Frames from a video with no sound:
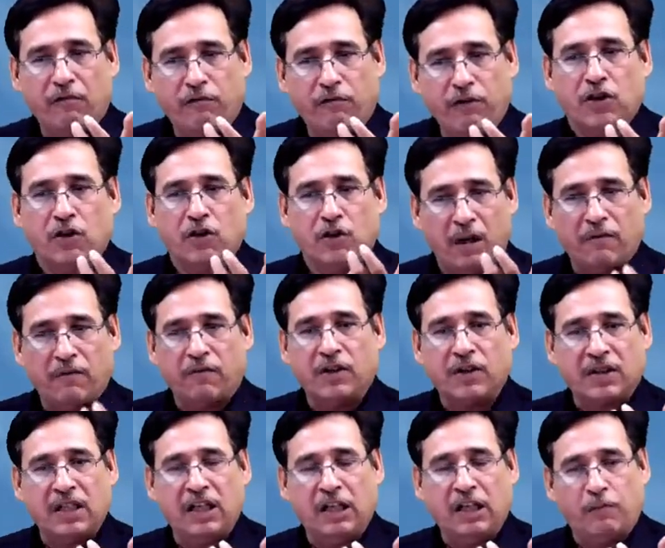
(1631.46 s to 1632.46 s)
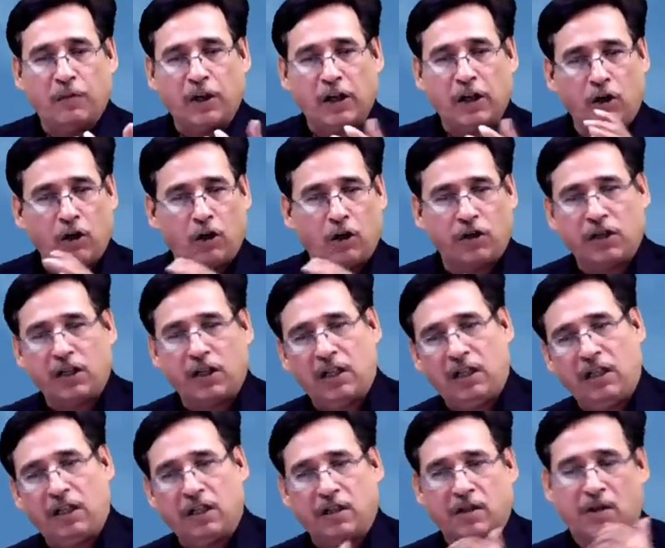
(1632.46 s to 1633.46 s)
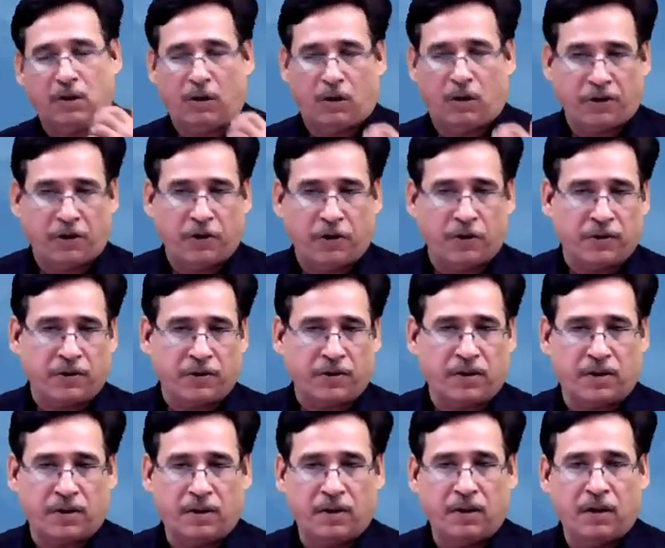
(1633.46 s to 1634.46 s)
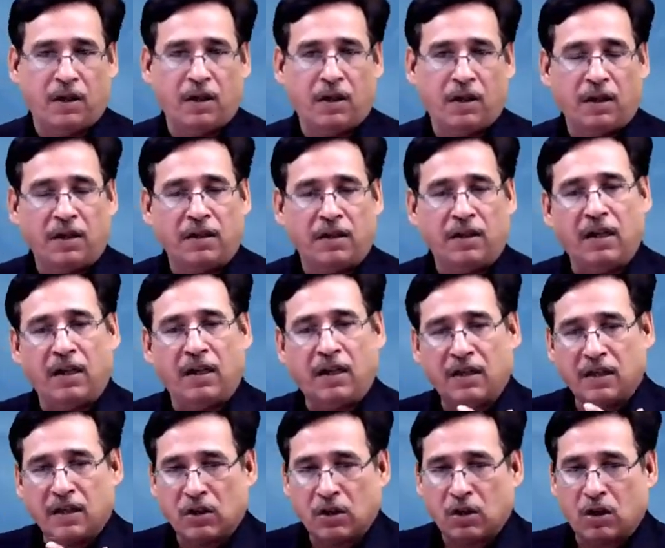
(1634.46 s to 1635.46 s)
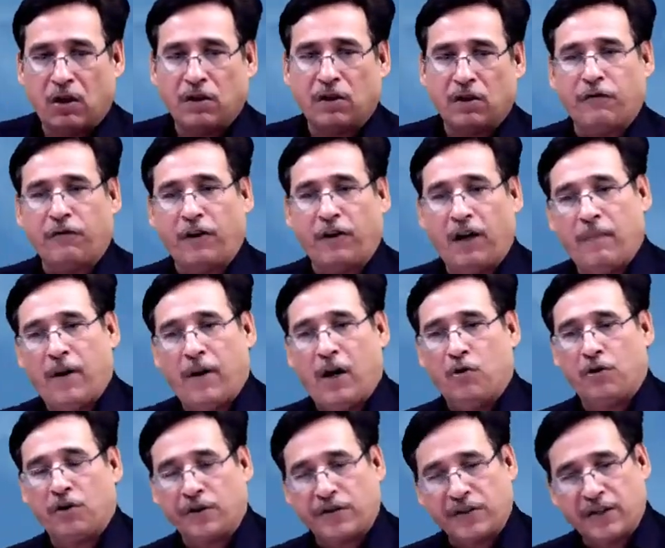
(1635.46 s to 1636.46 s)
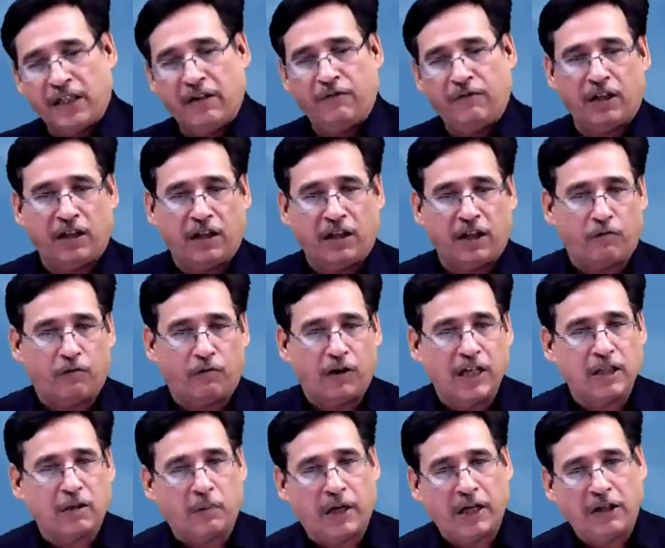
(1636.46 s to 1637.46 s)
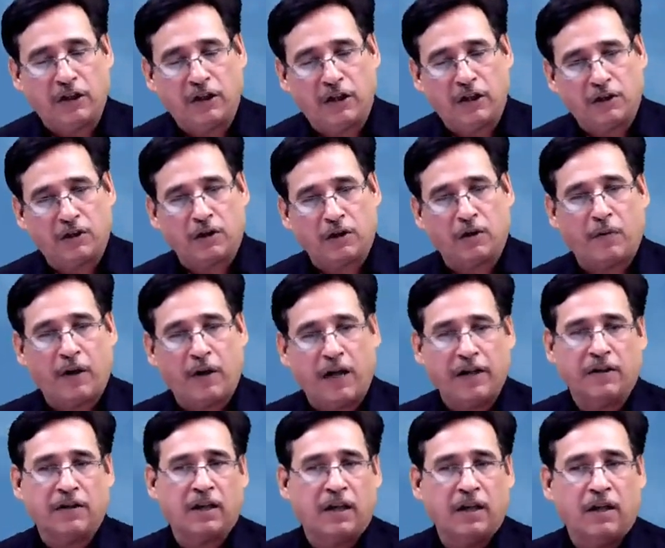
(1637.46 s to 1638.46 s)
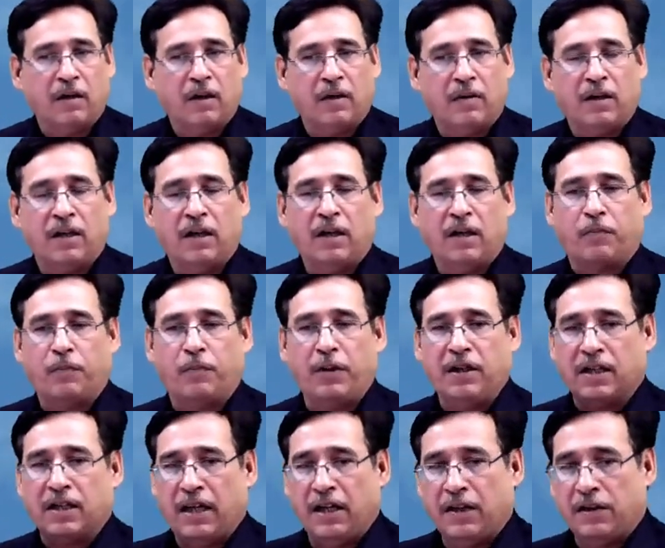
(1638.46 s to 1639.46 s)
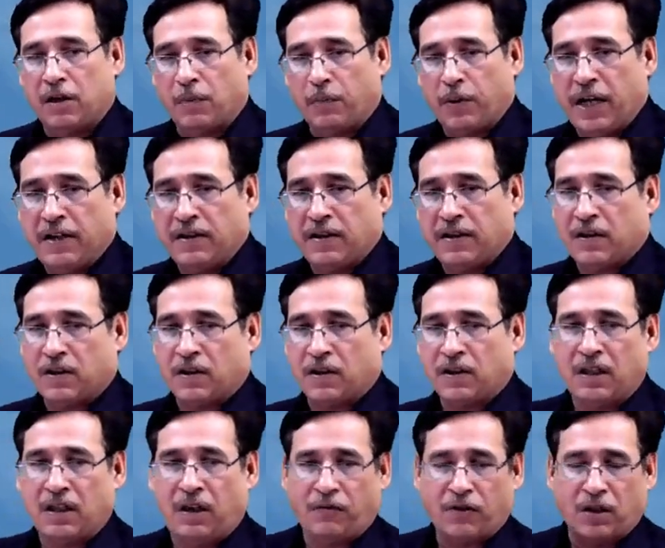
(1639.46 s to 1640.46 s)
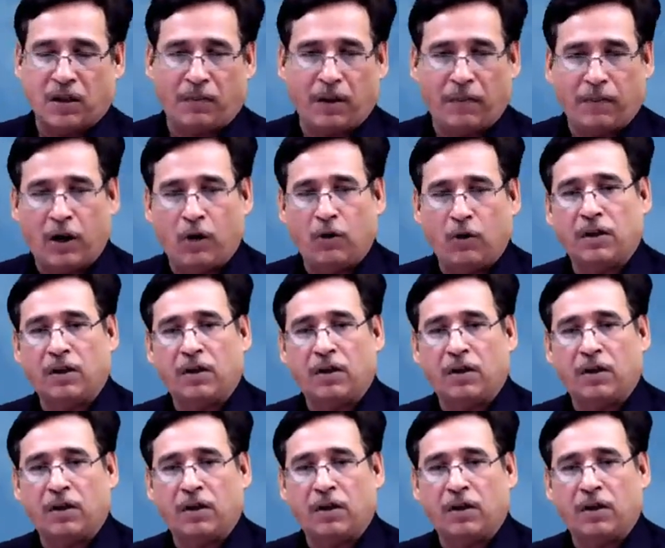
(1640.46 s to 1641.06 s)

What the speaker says: you have received, but logically it is not yours. It is a sort of amount received in advance by the enterprise. It means enterprise has received some amount.